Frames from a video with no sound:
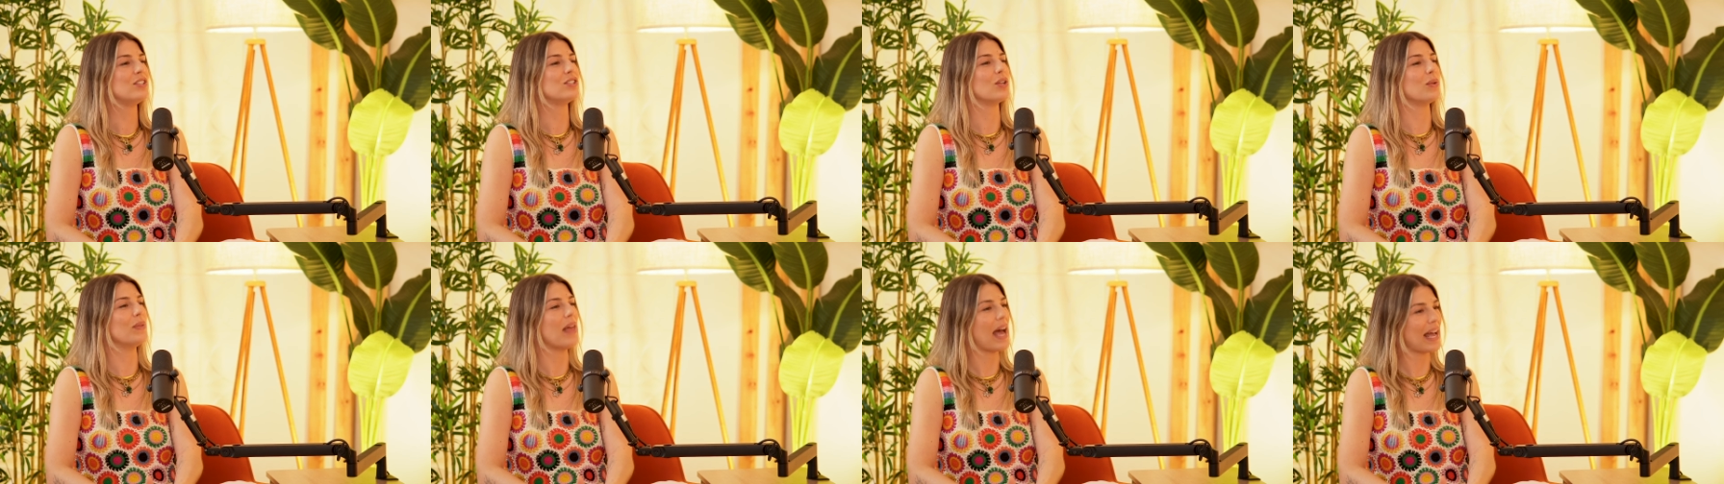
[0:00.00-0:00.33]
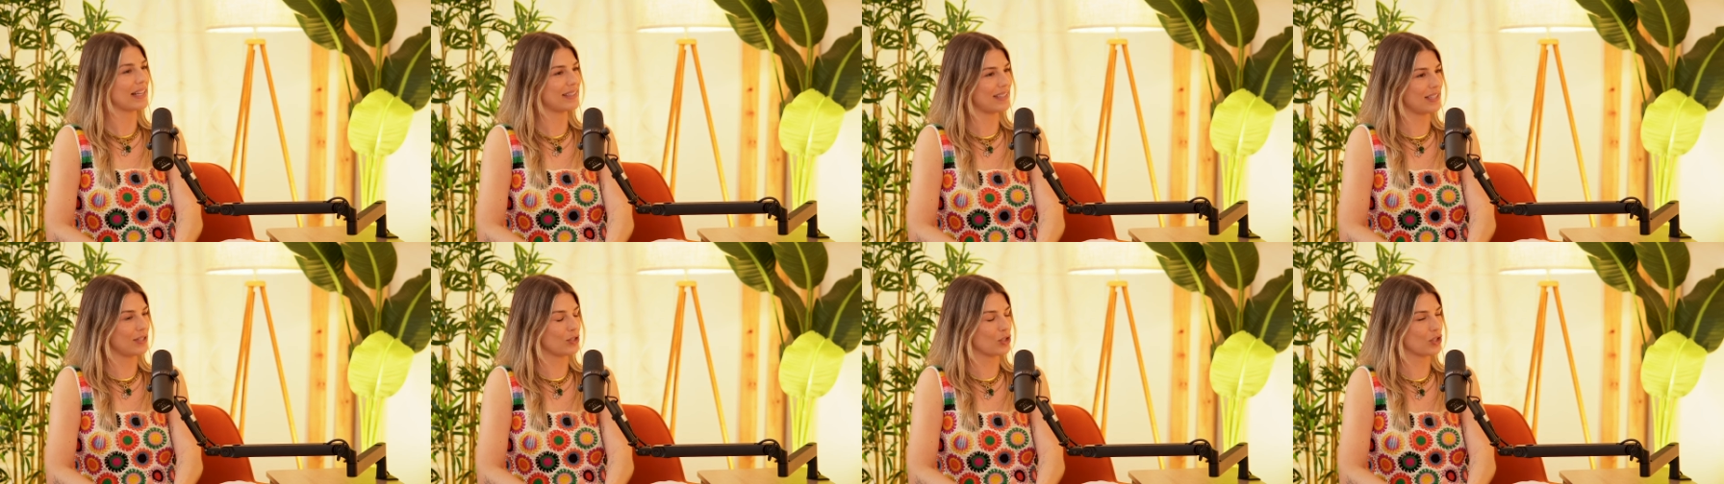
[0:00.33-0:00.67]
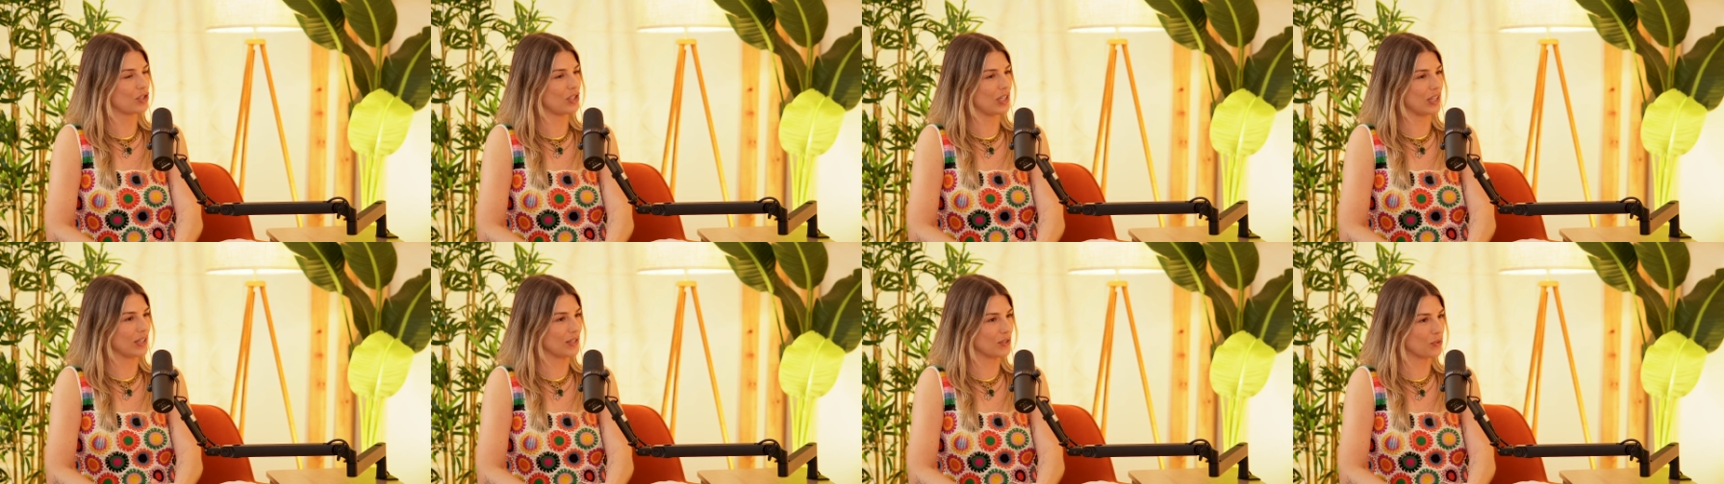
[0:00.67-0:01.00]
so that's
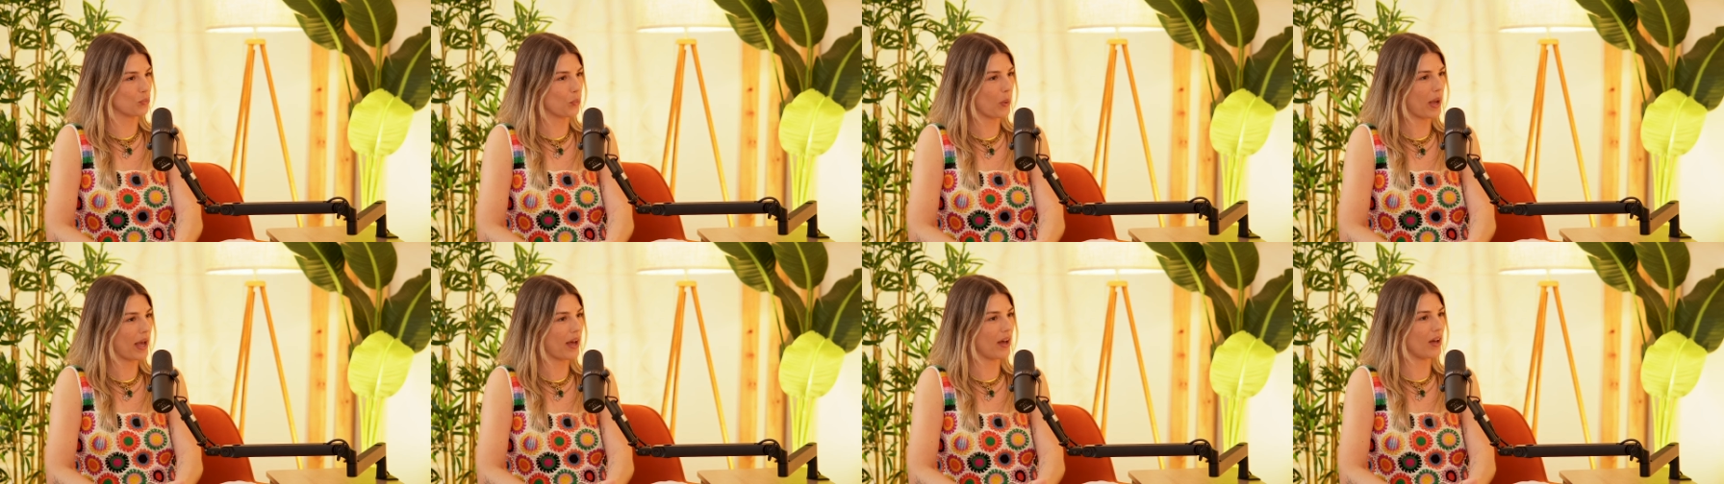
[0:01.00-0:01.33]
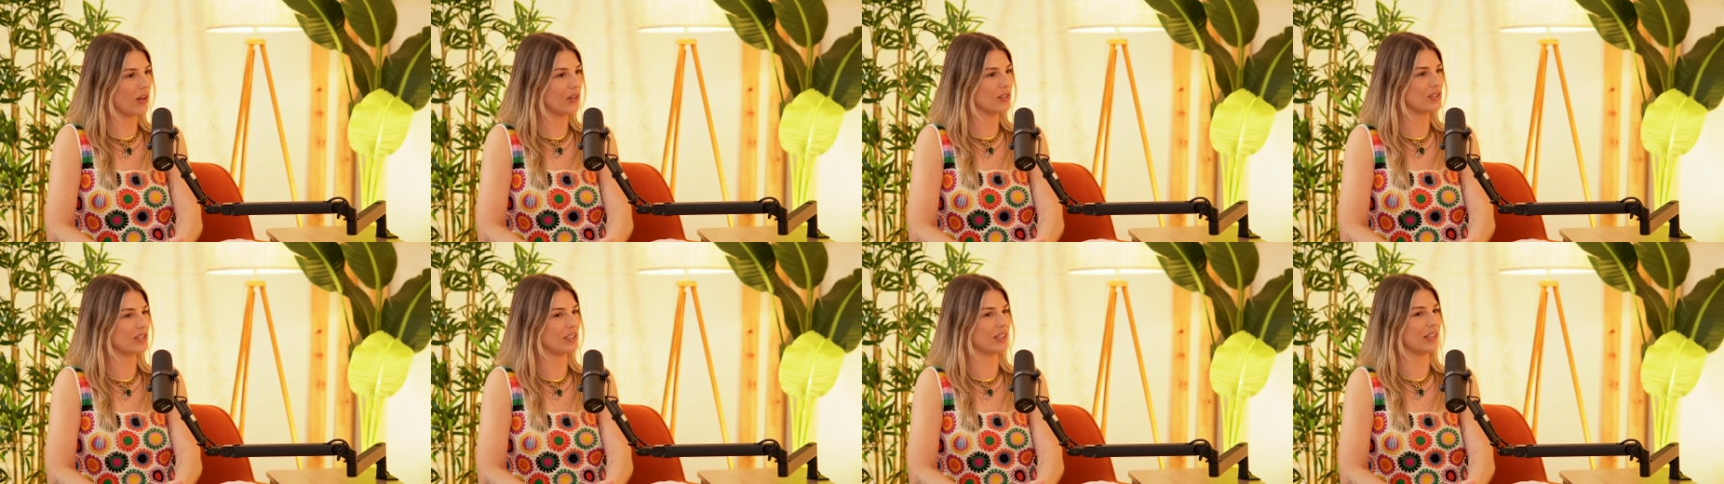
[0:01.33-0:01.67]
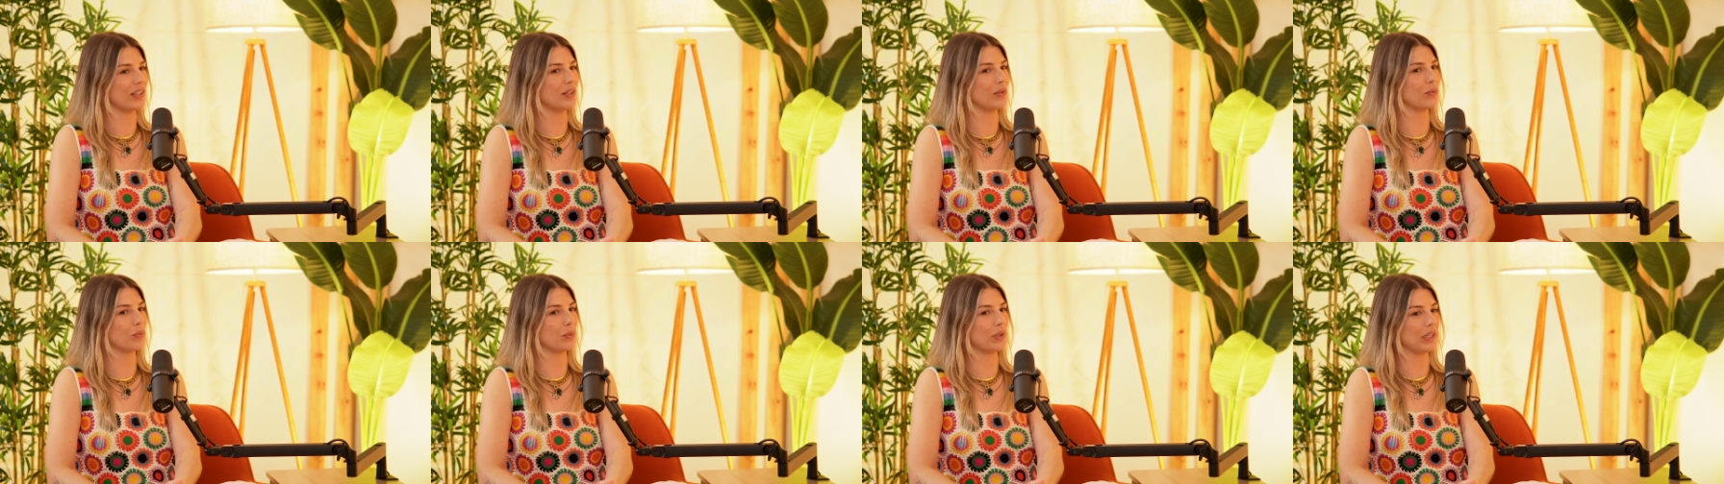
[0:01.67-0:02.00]
interesting as well to